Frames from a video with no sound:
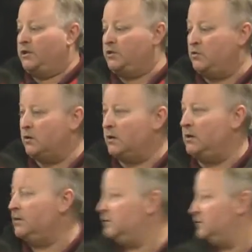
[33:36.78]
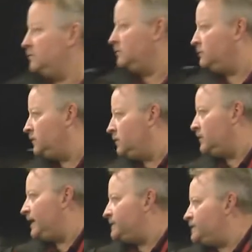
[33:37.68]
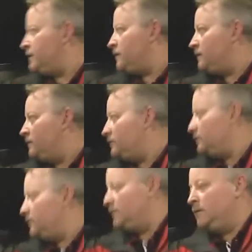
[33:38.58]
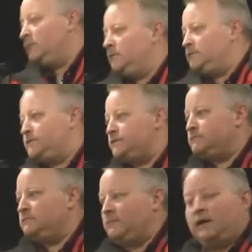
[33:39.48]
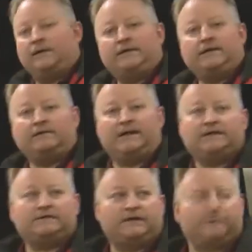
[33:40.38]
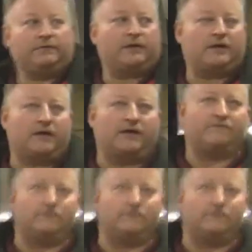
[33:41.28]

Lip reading: Your little lights here just are LED lights. They turn on and off